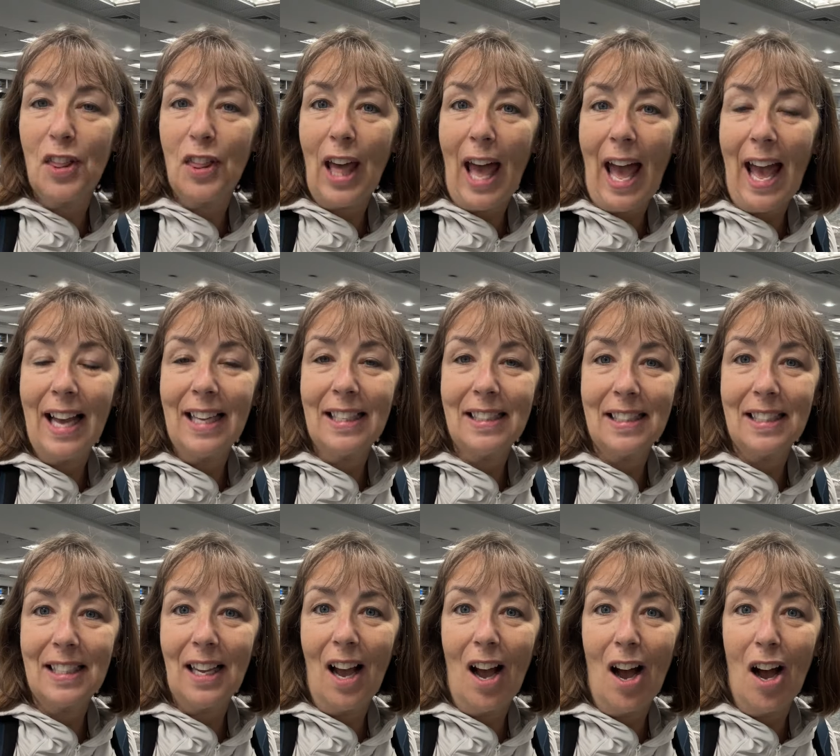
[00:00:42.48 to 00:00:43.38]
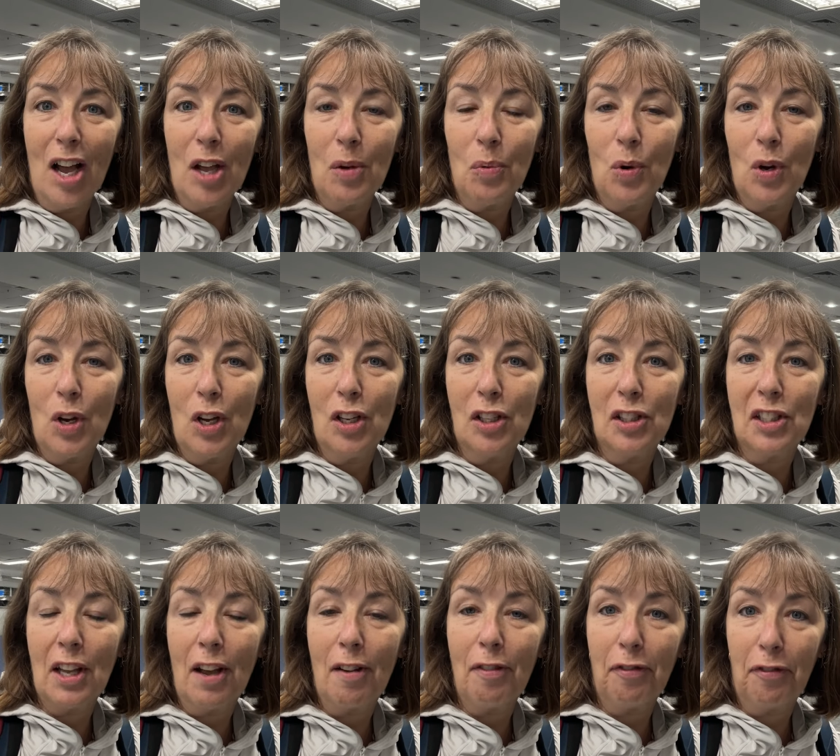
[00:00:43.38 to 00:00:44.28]
that I would
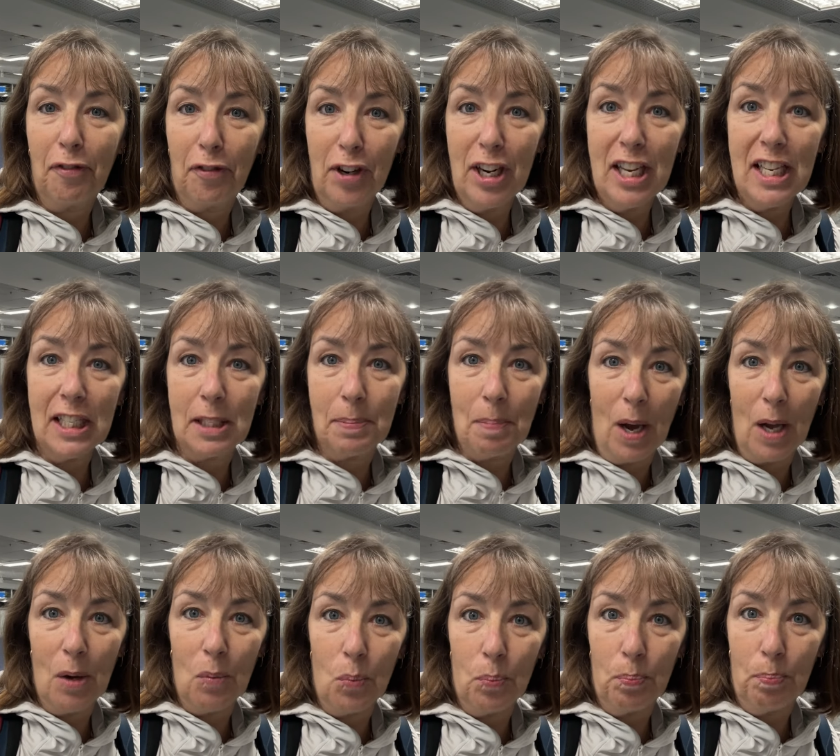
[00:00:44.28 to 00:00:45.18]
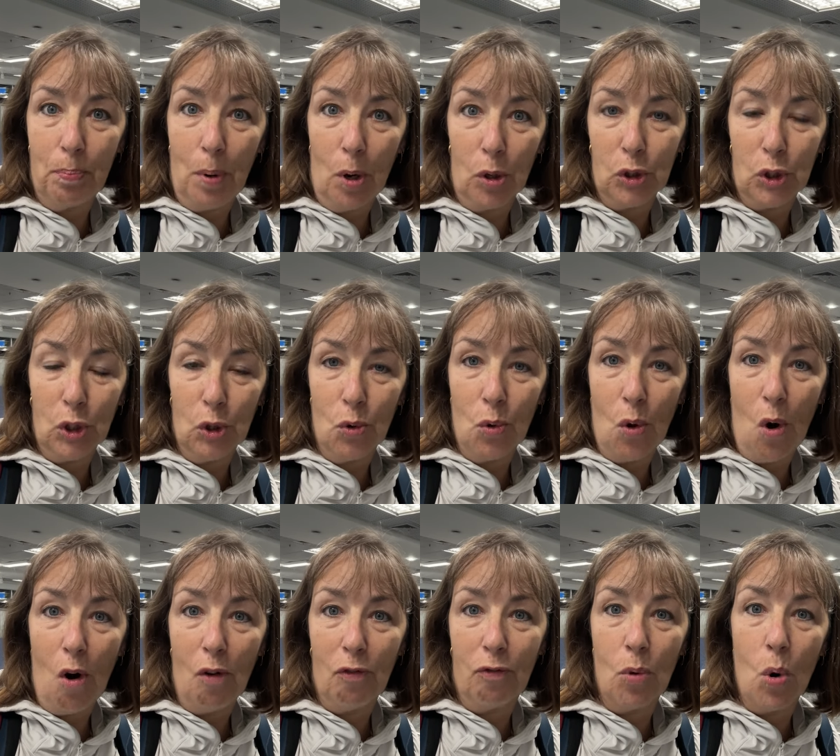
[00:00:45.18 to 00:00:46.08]
freeze my bottle
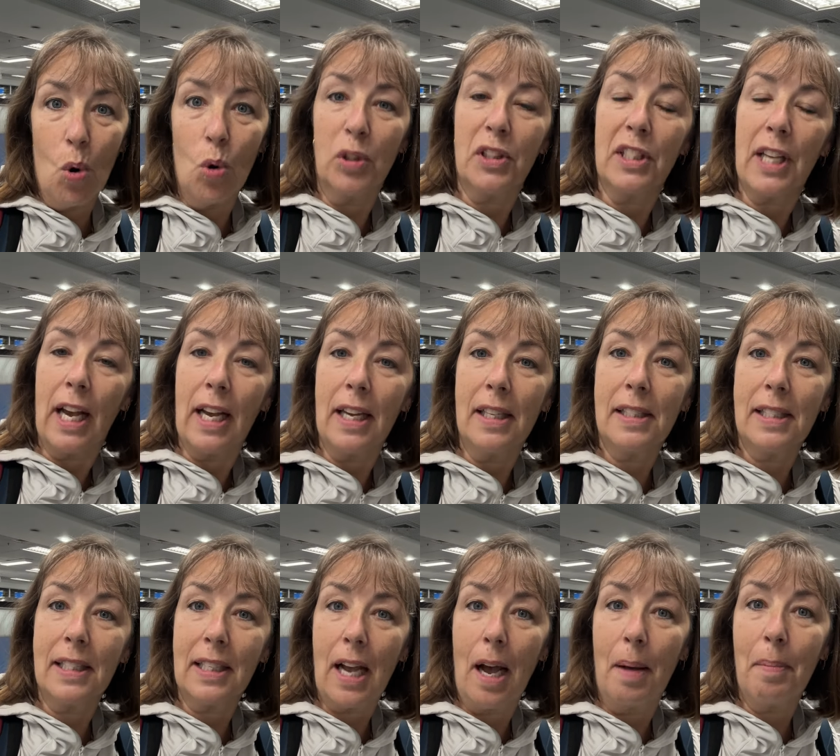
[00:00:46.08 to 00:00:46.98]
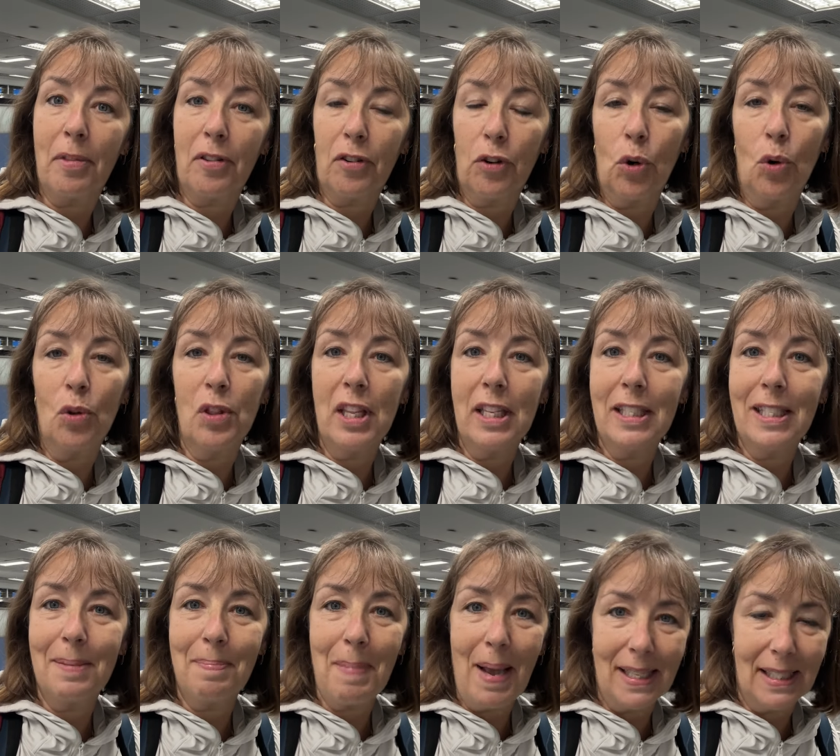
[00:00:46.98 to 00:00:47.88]
of water to come through on the
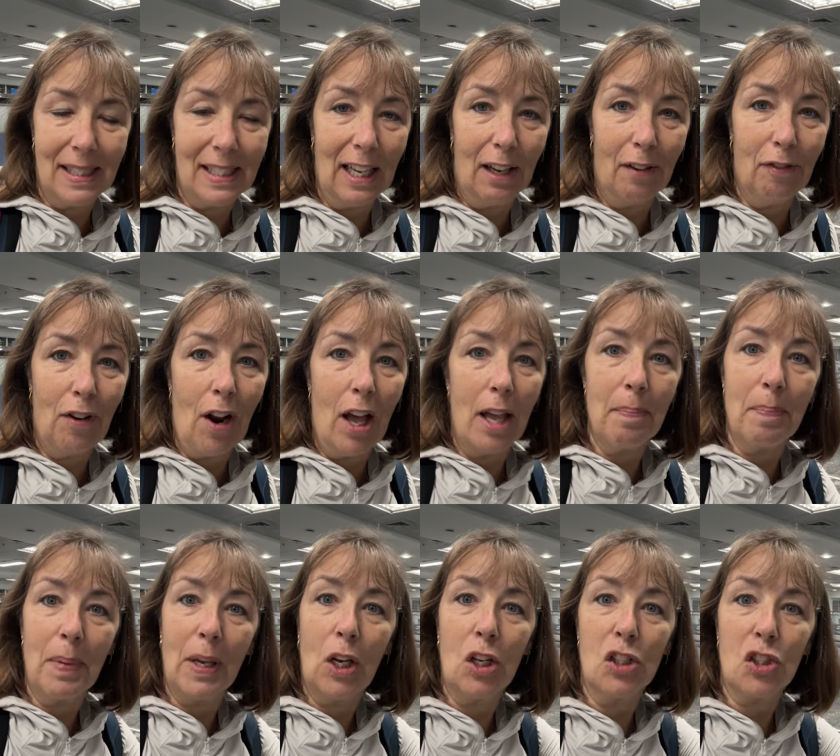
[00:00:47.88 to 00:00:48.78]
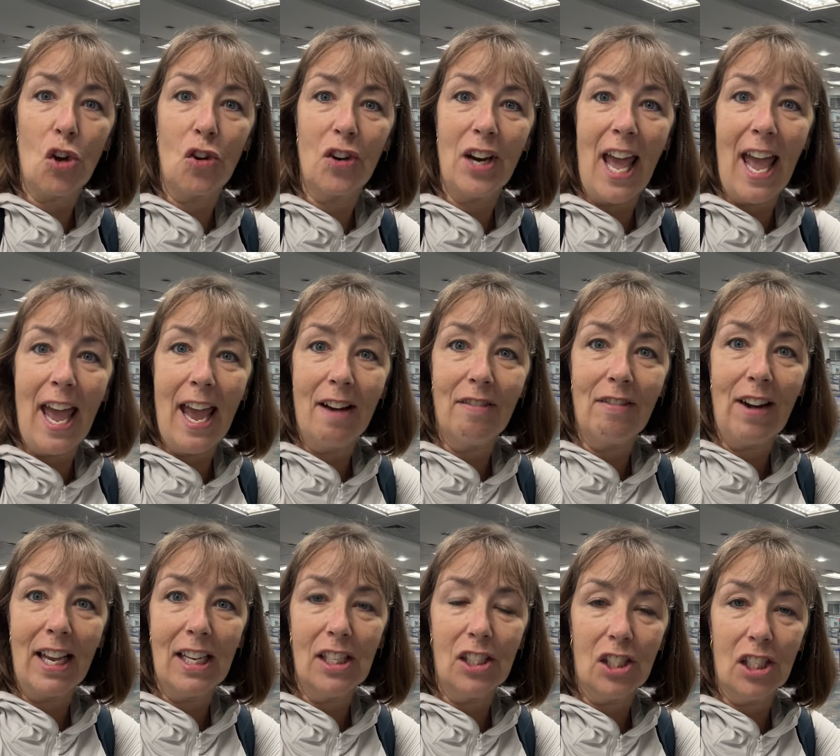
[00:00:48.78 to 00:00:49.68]
domestic flight, because on
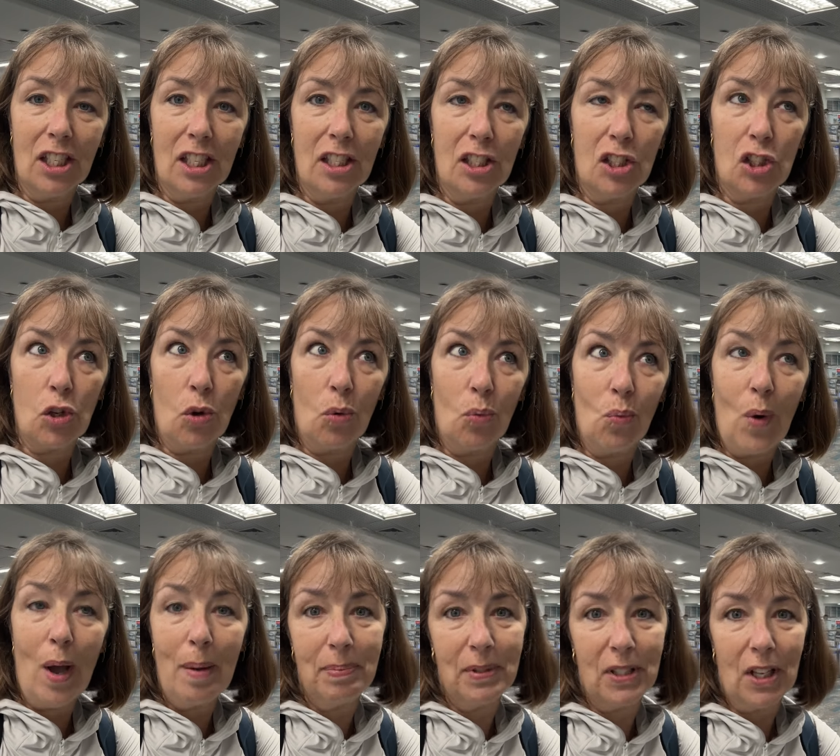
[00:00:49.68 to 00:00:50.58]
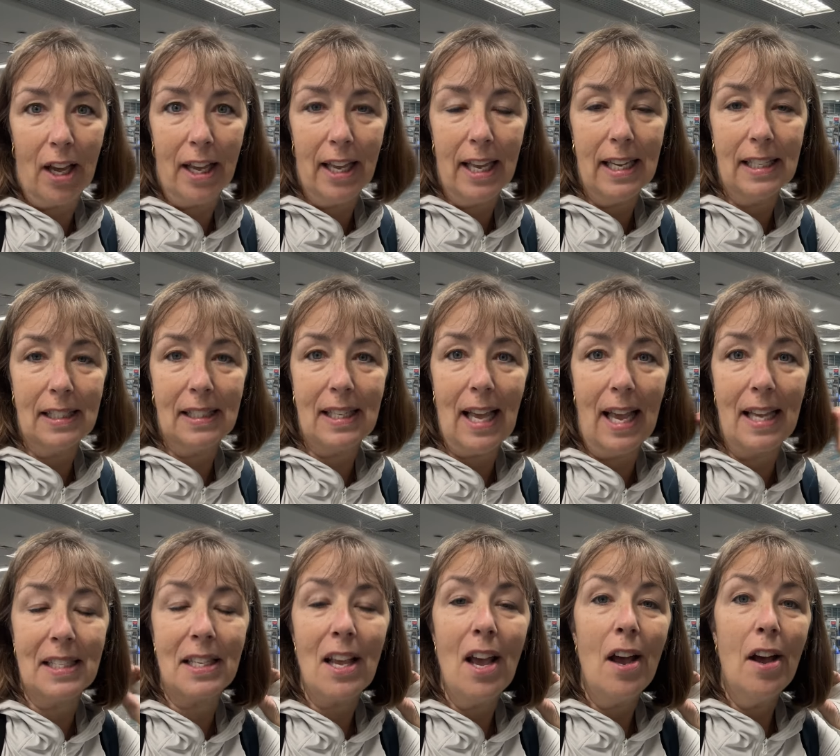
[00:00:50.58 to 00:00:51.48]
AirAsia's website it
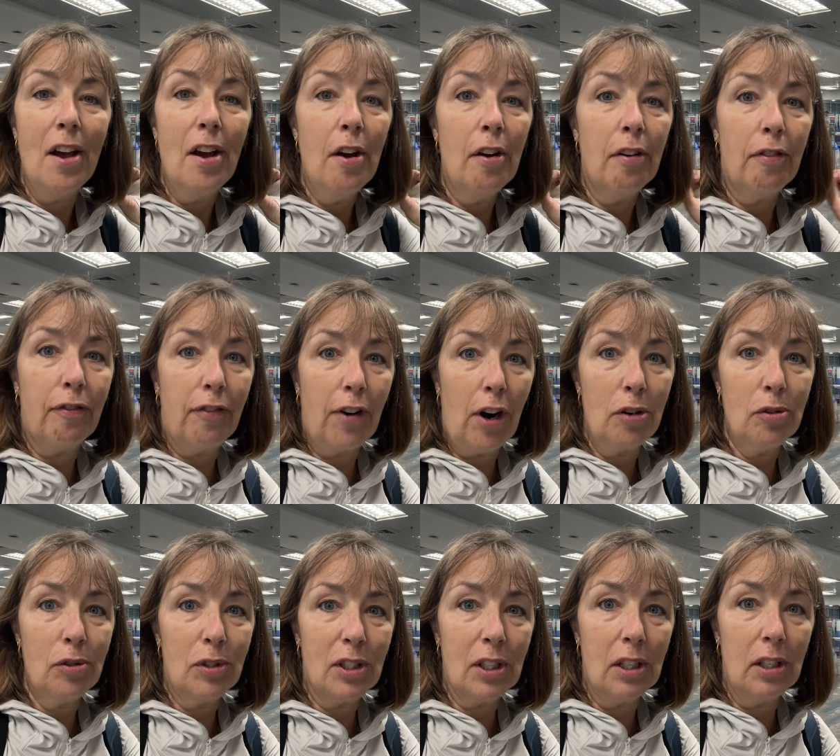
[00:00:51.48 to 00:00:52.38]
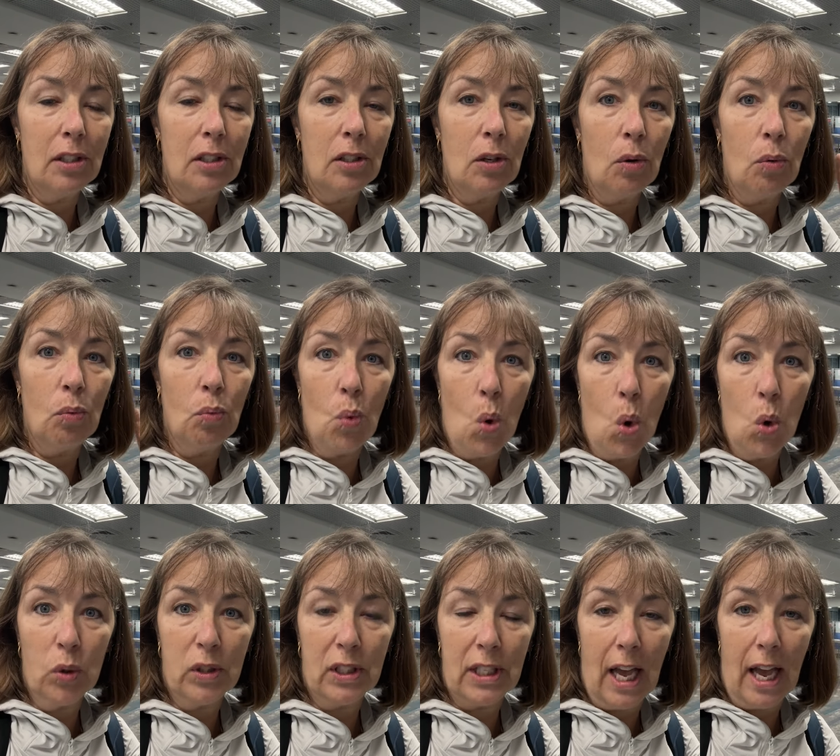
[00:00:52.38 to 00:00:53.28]
says frozen
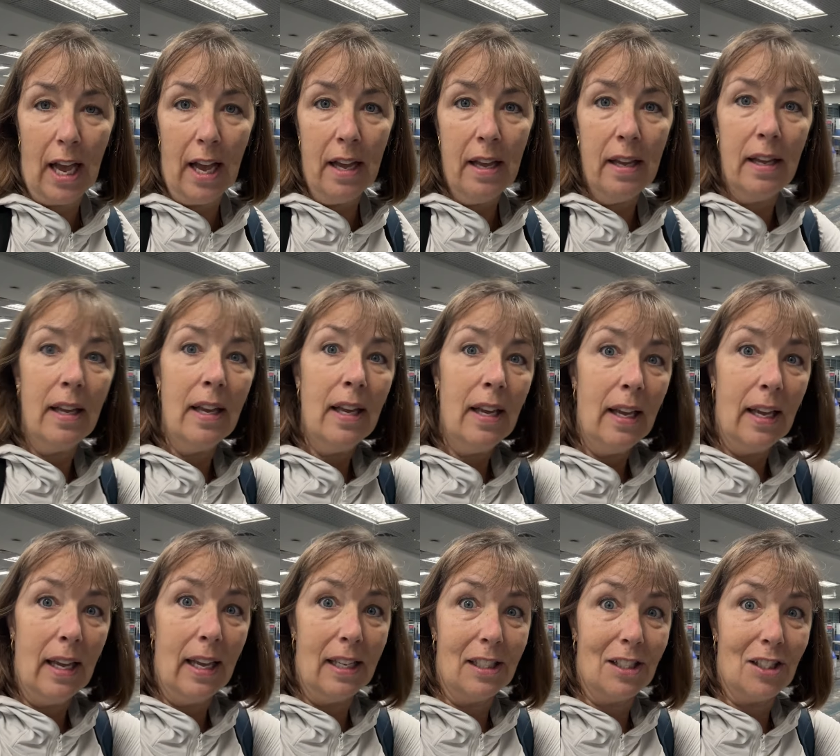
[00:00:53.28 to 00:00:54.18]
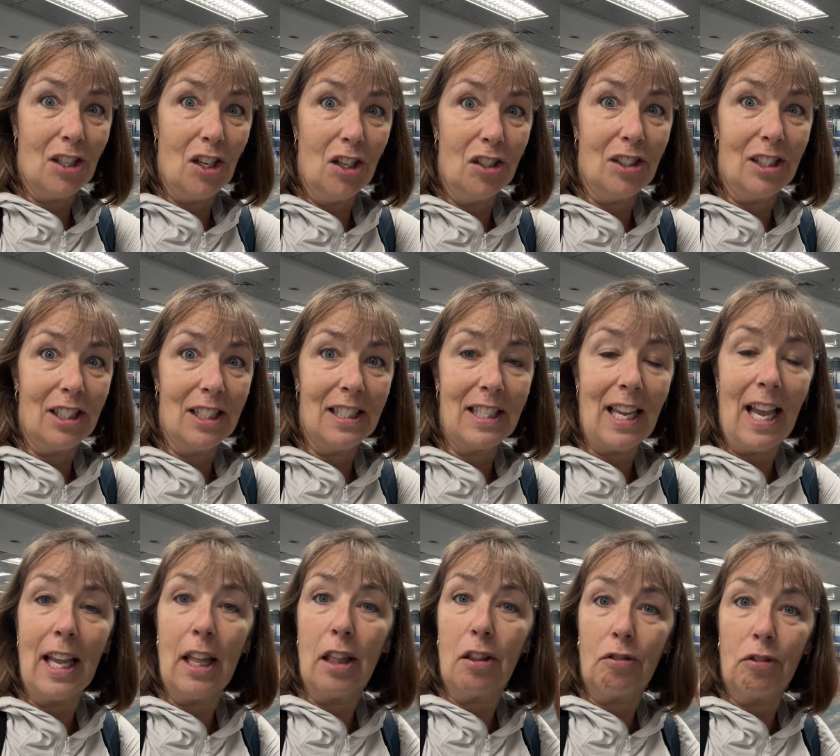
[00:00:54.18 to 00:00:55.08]
water is good to
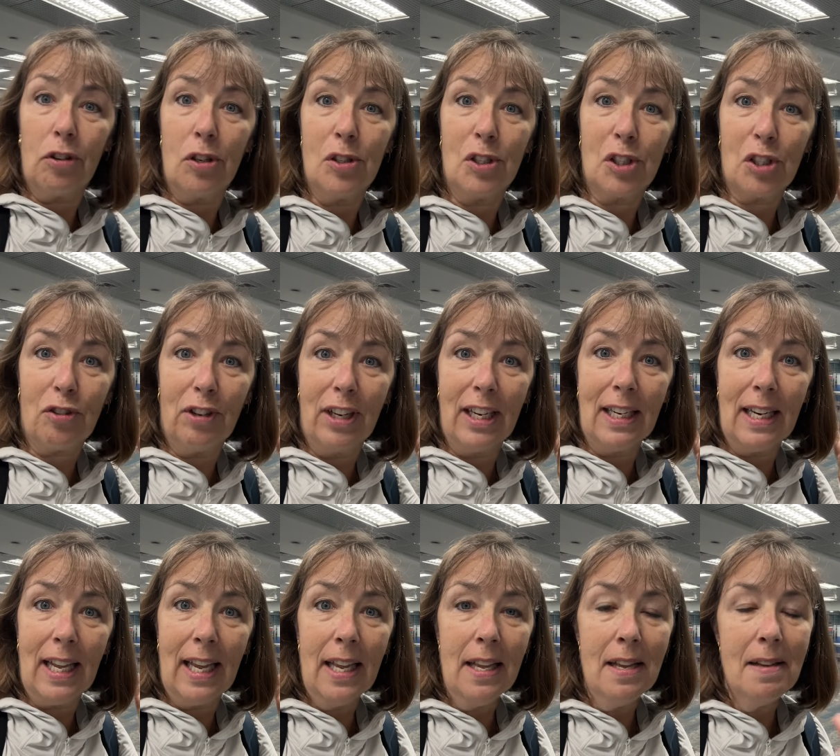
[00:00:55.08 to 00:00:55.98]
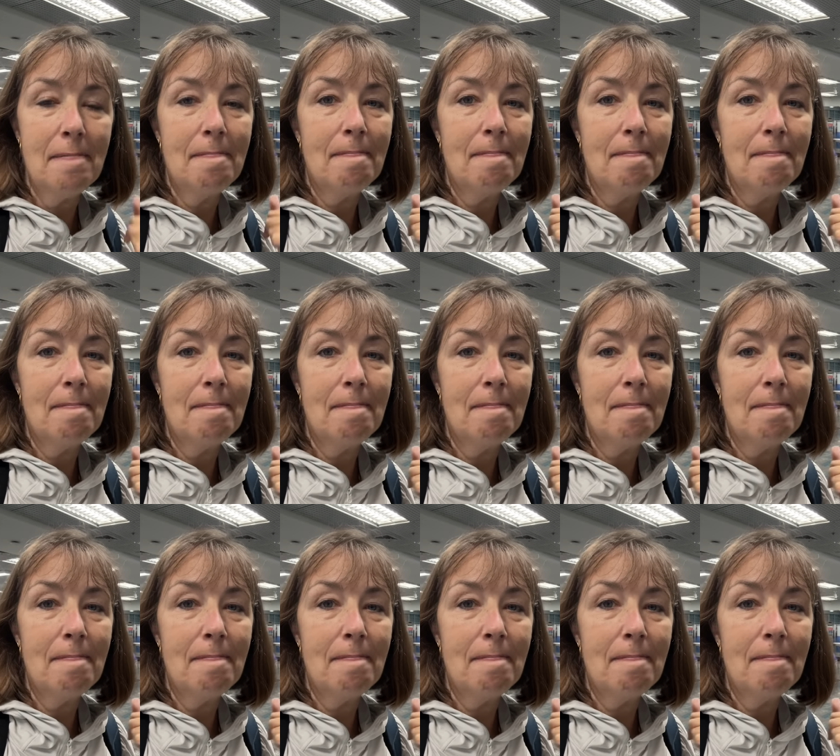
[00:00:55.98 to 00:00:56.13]
take through screening.